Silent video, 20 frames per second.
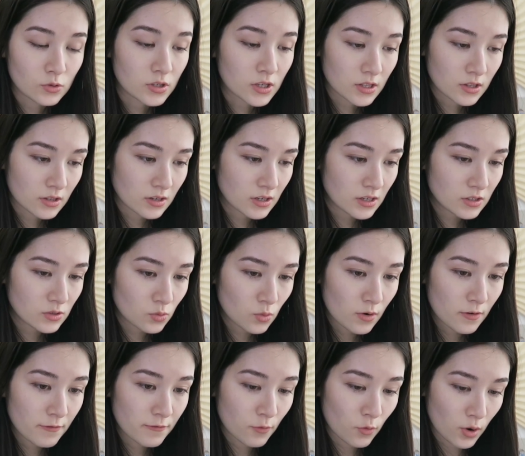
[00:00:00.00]

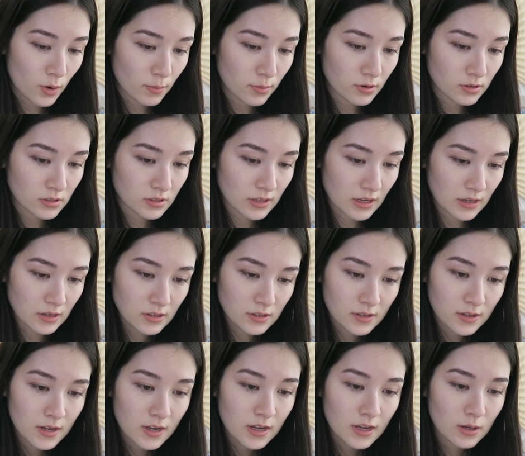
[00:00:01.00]
utilities were
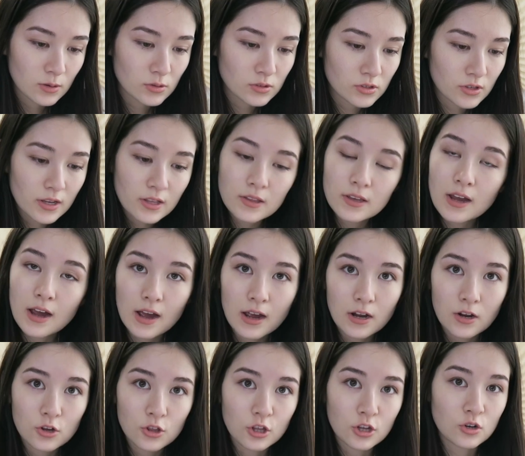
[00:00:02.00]
4%. It was slightly
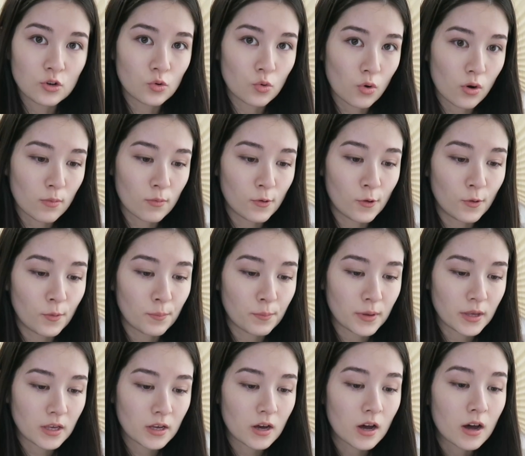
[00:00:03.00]
higher than
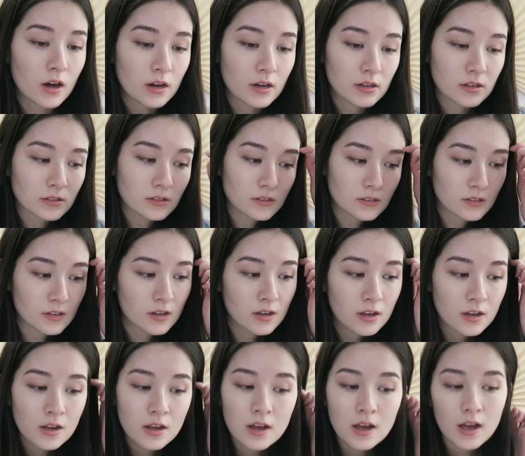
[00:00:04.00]
normal because
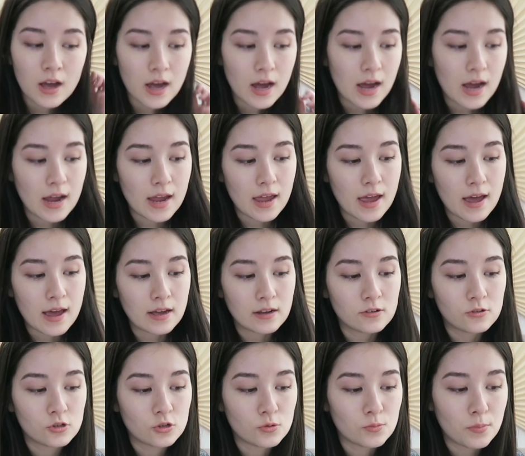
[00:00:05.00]
I
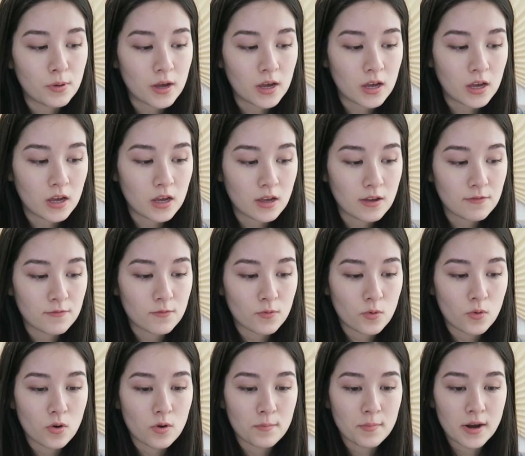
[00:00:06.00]
had to pay
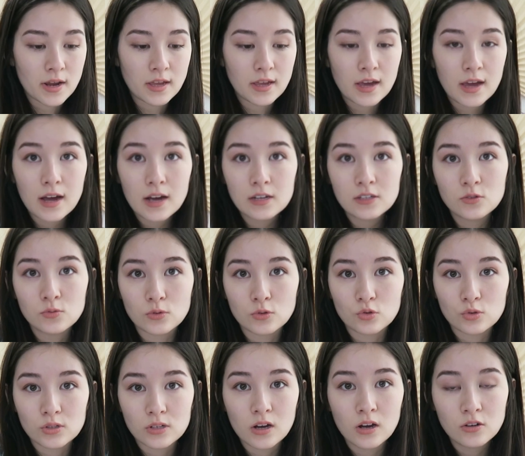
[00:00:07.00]
for my
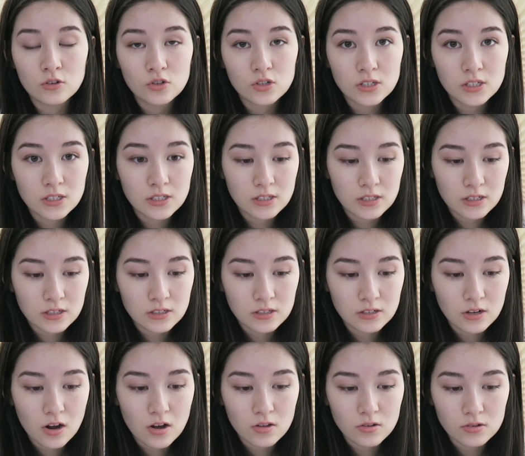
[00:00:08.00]
gas, which was
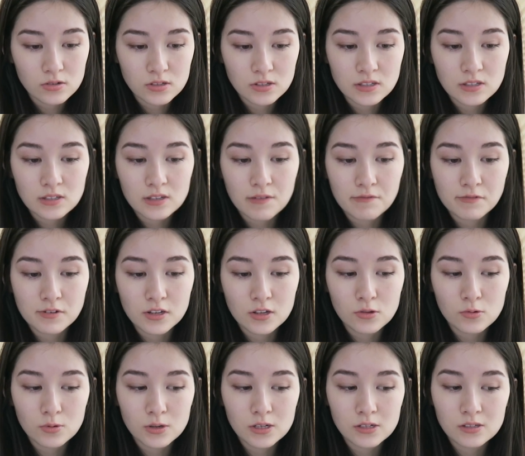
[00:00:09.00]

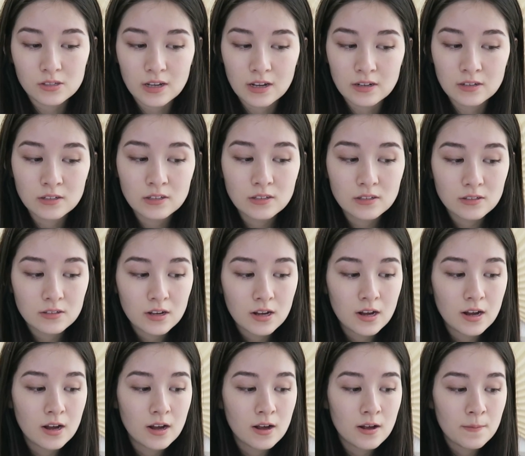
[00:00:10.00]

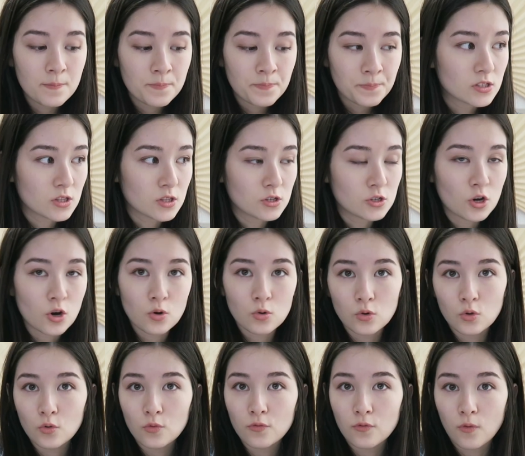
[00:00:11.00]
$106.73. That was the
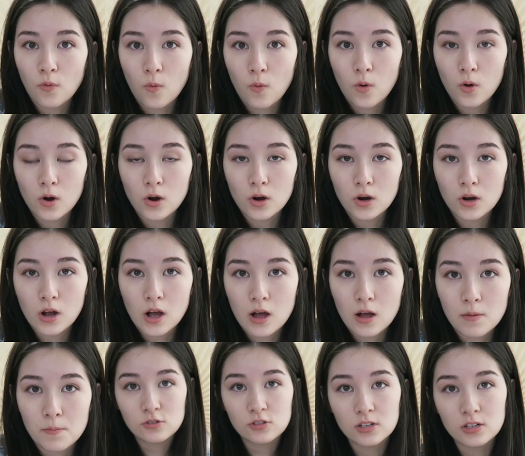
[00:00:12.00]
total
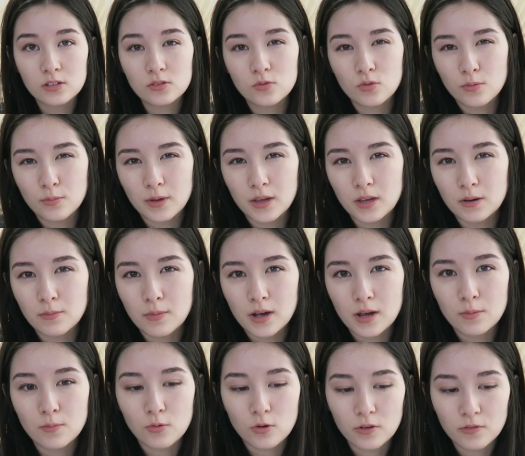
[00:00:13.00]
for the downstairs where me
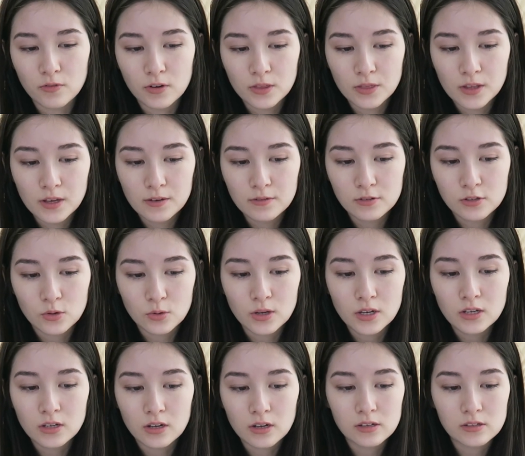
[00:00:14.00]
and my boyfriend live,
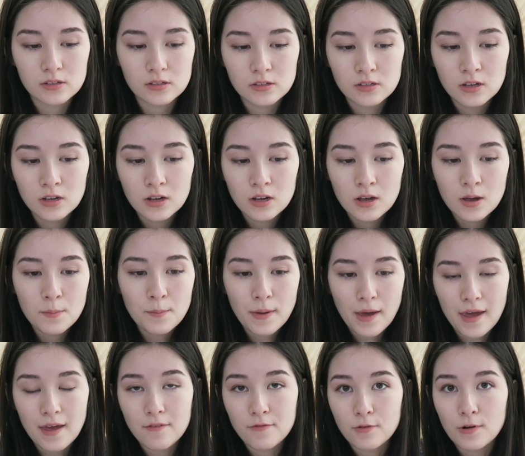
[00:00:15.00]
so he does
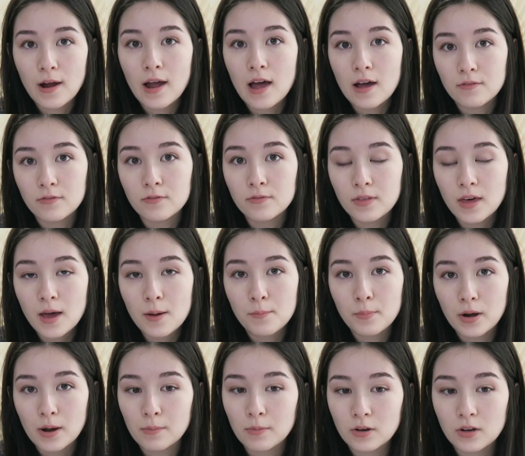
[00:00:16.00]
pay for half of
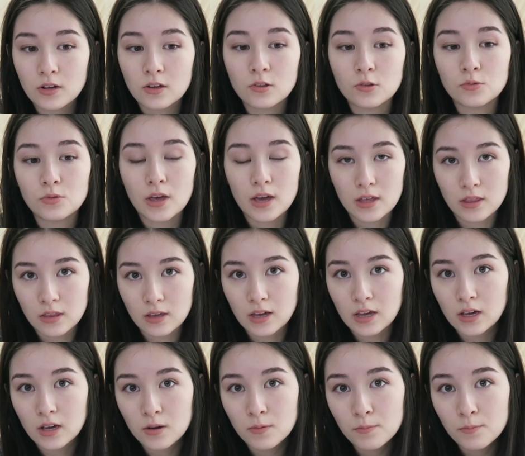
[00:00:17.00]
that, but I'm going to include that in the